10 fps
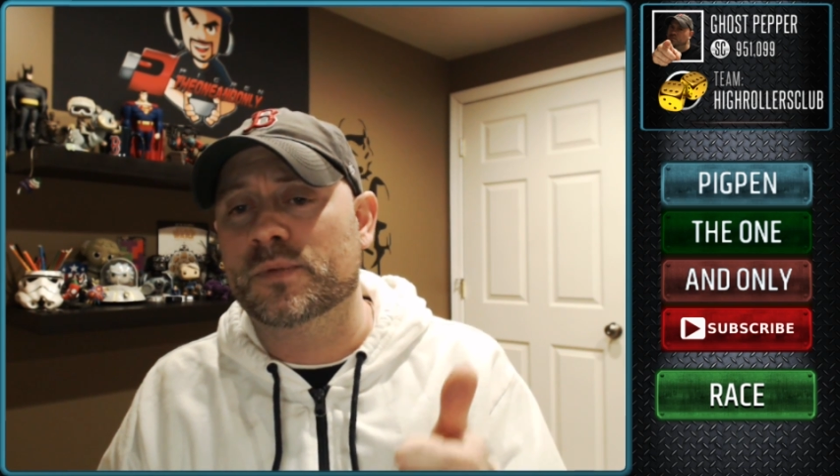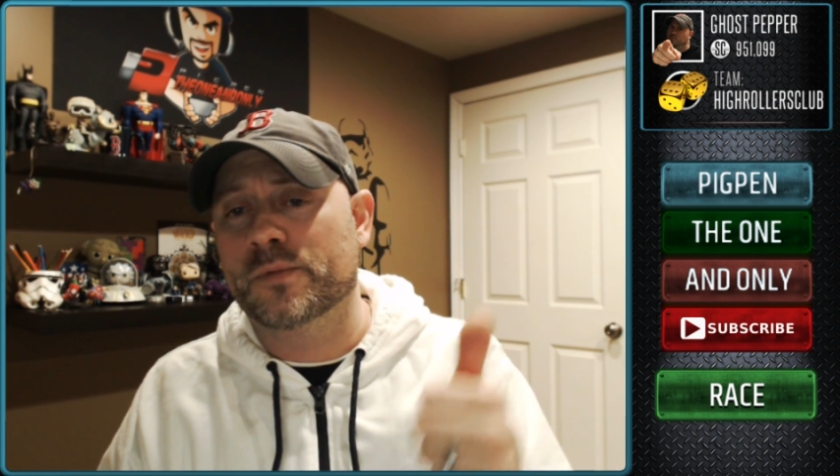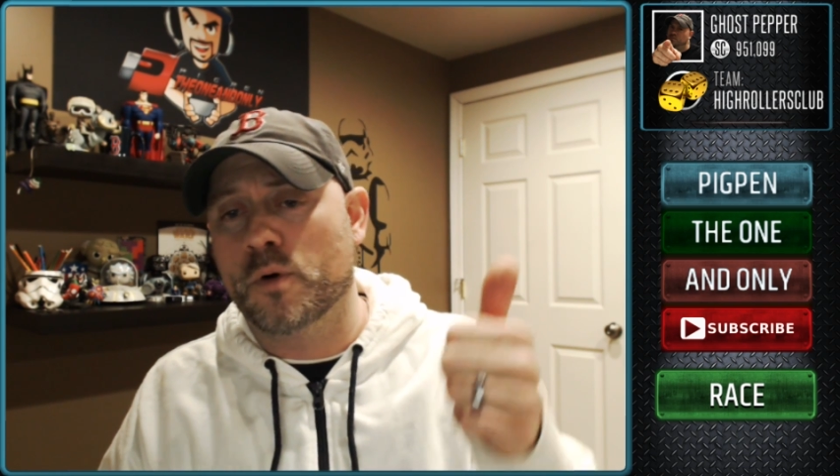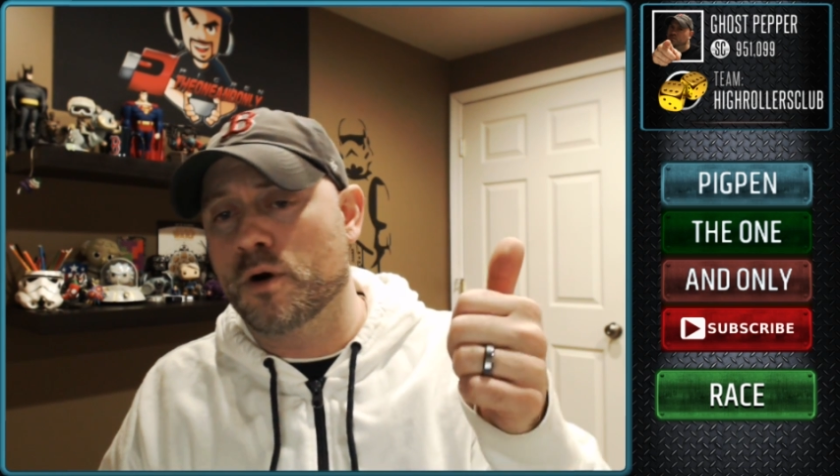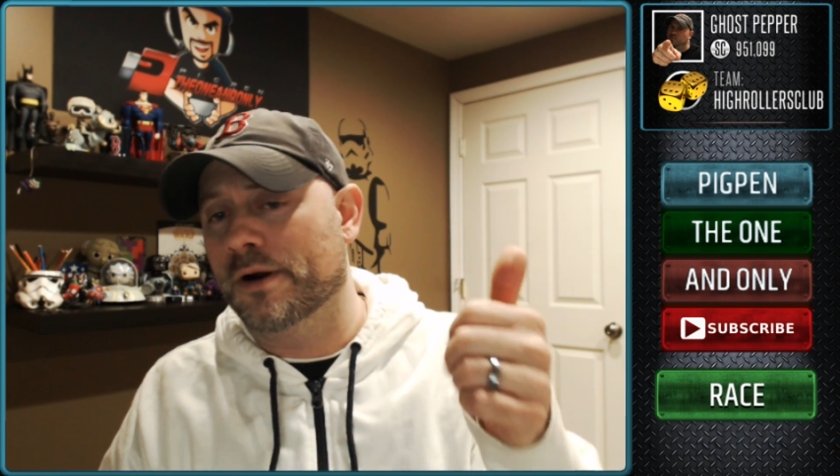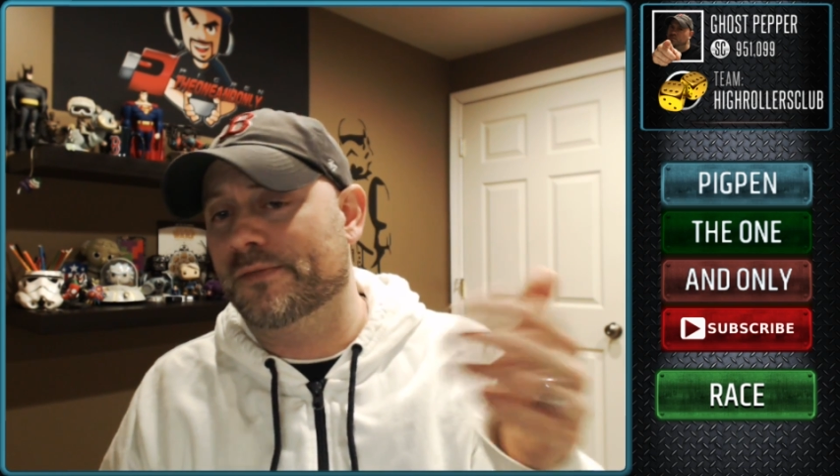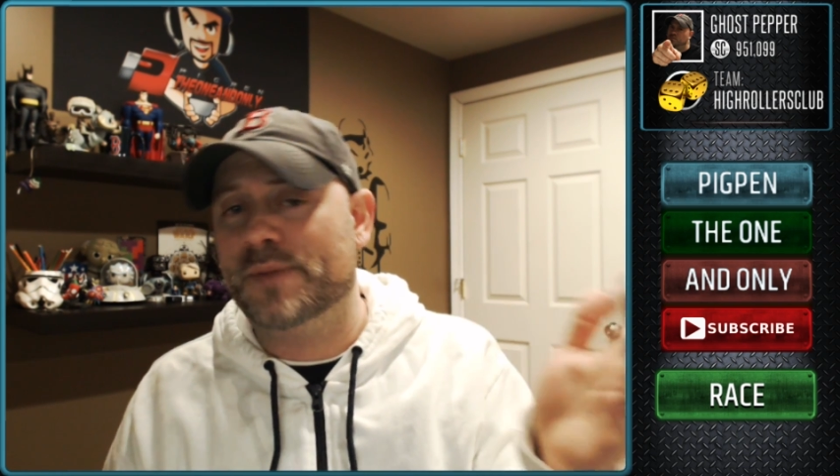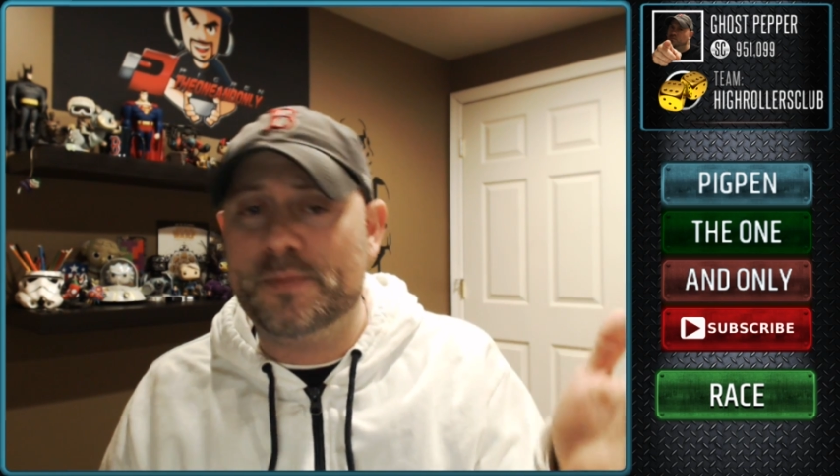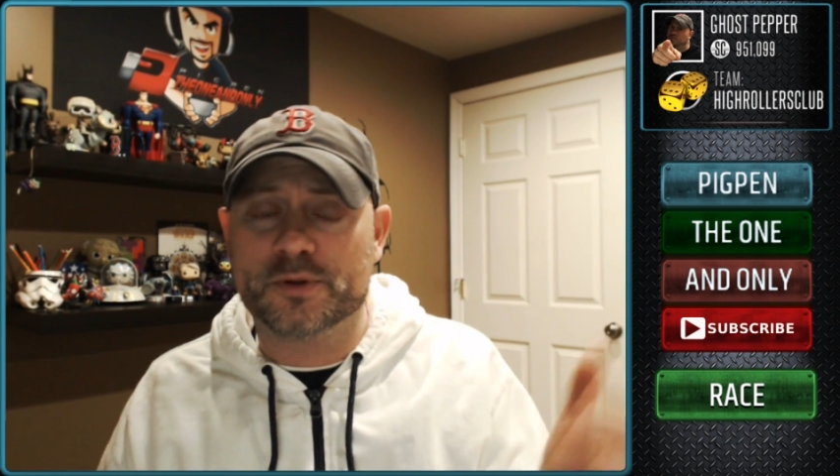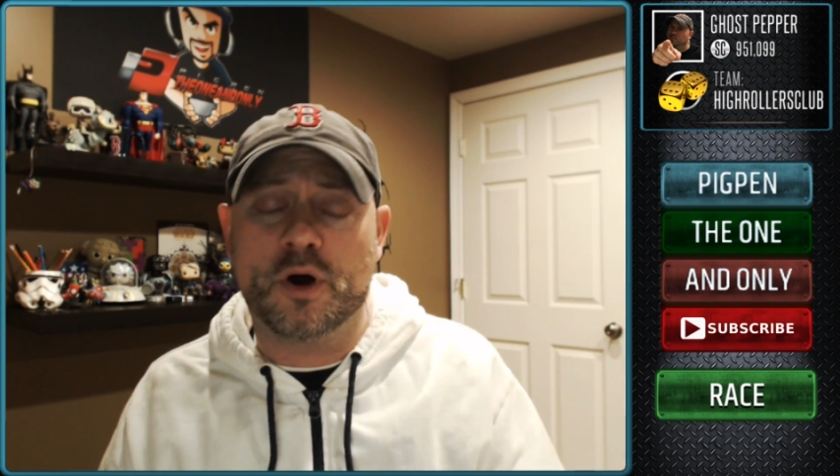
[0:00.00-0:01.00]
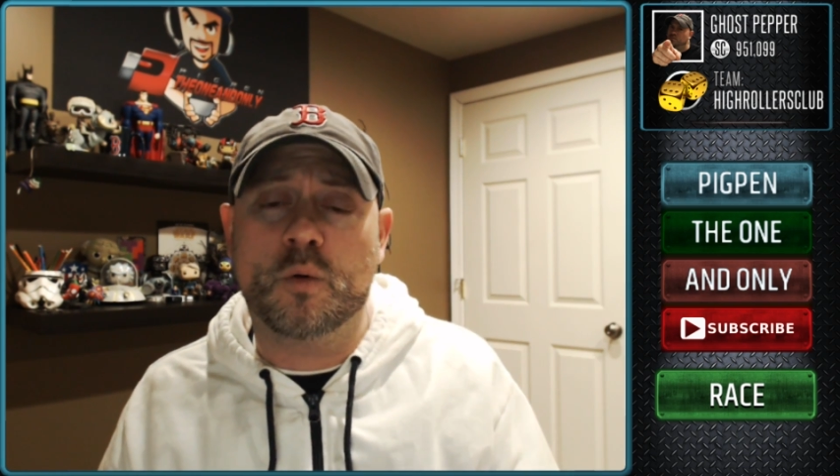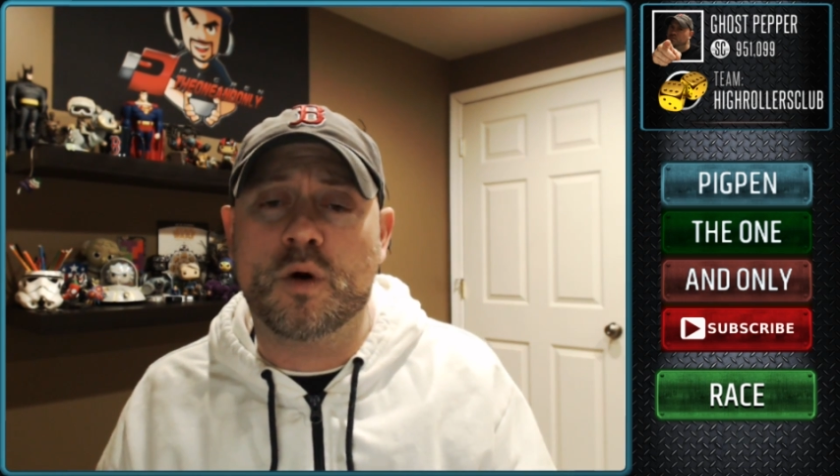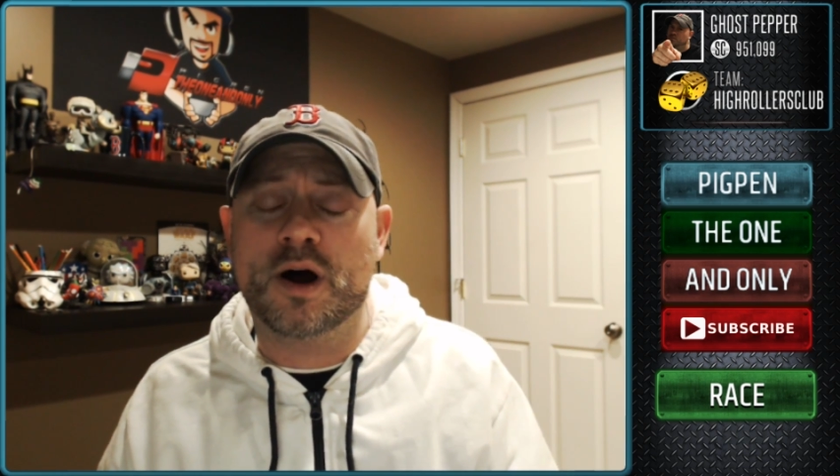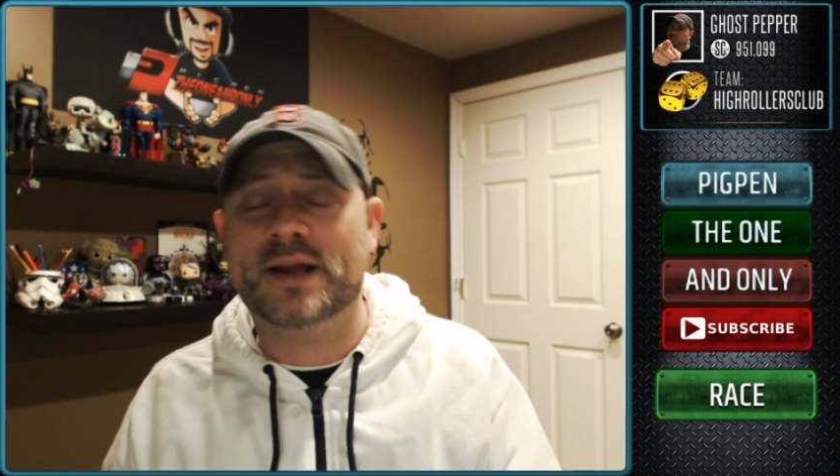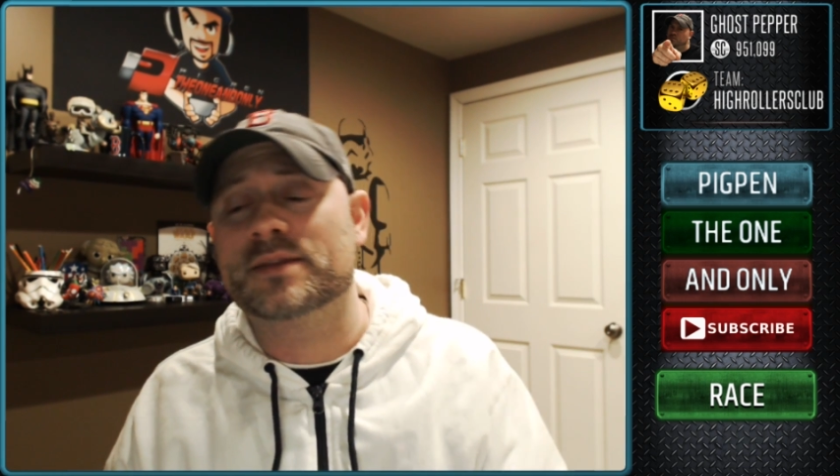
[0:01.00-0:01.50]
Or if people don't
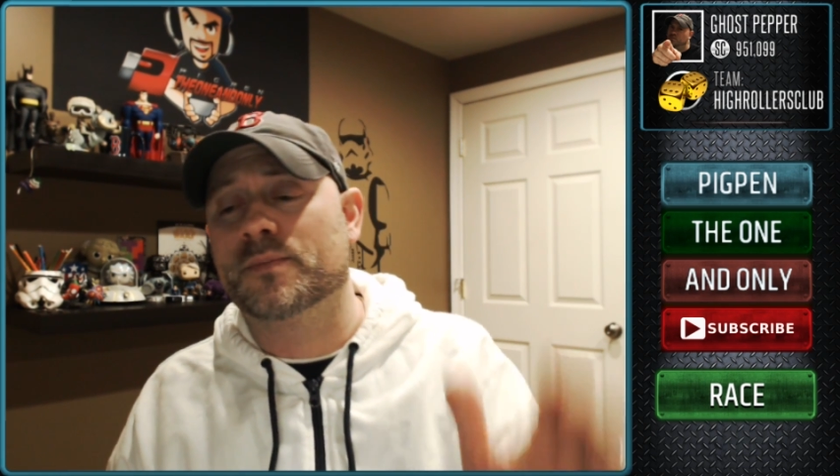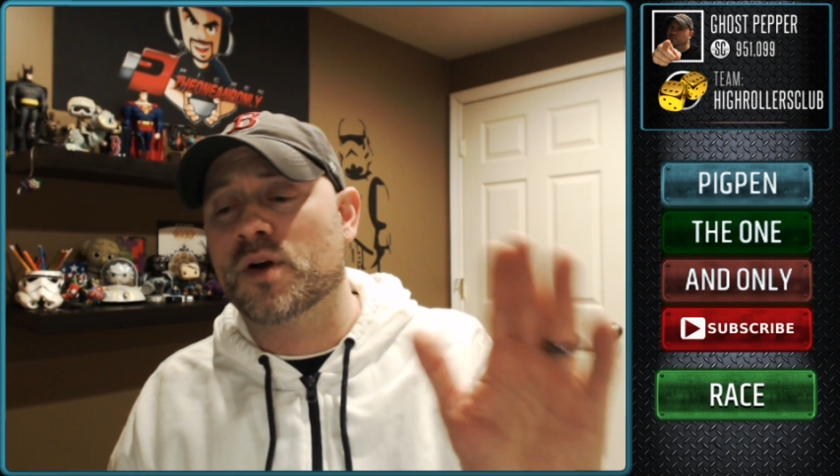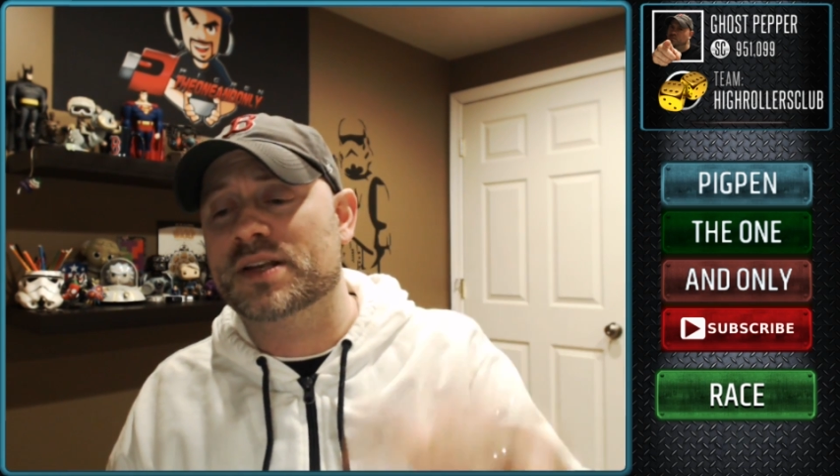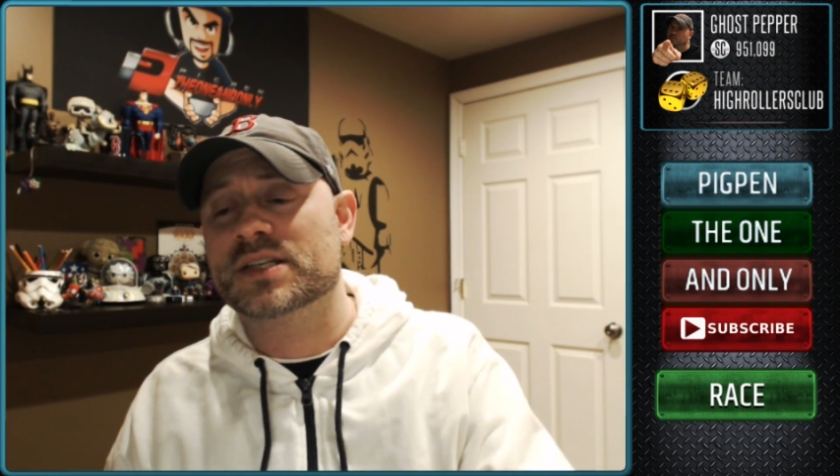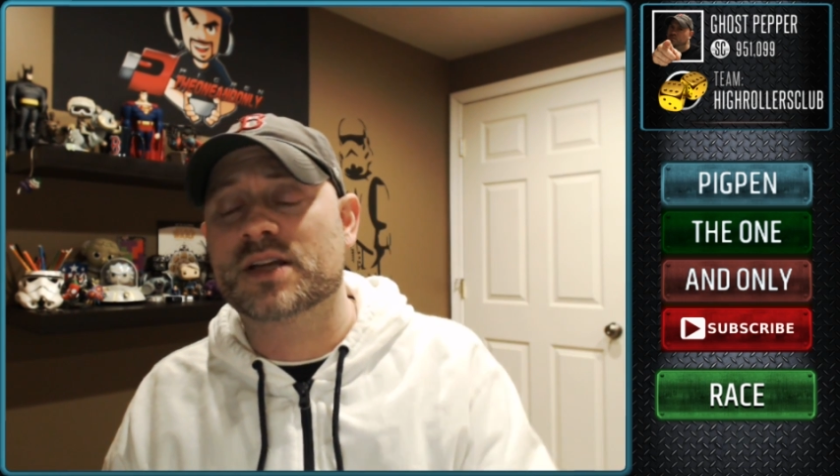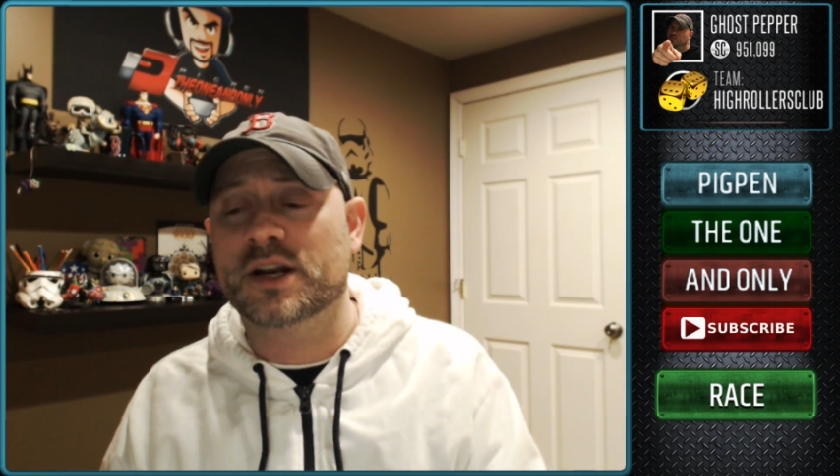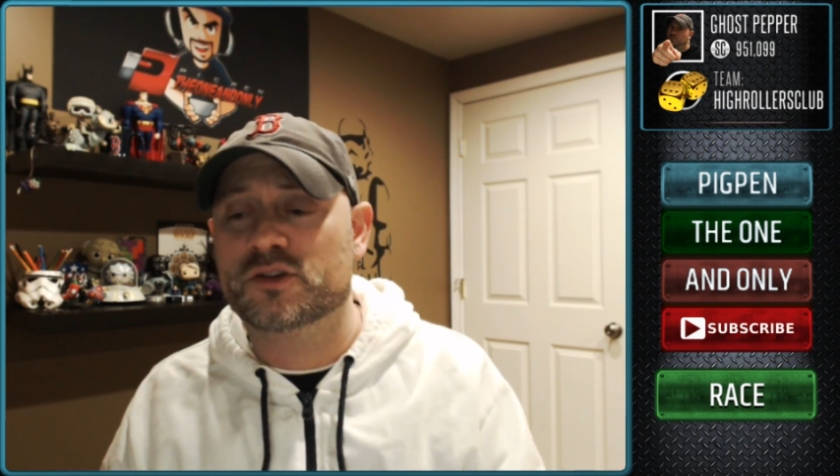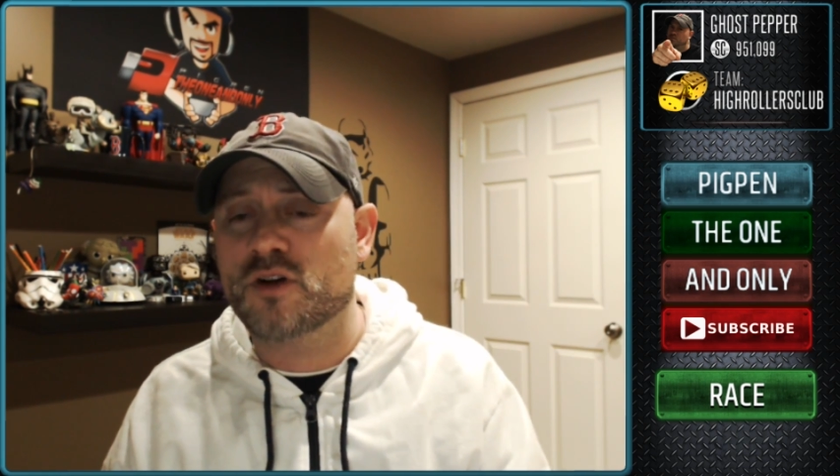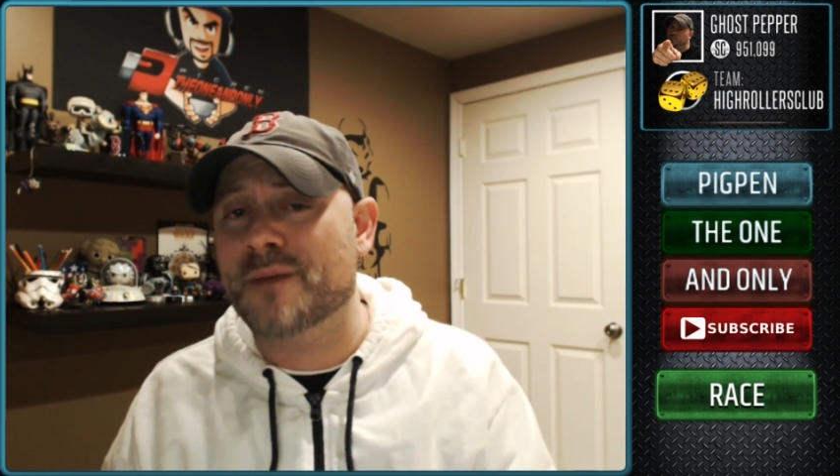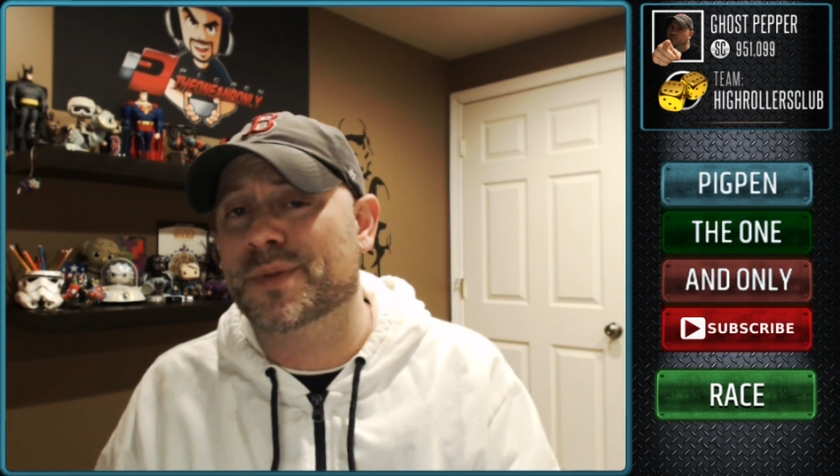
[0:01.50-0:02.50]
want it, the price is going to drop.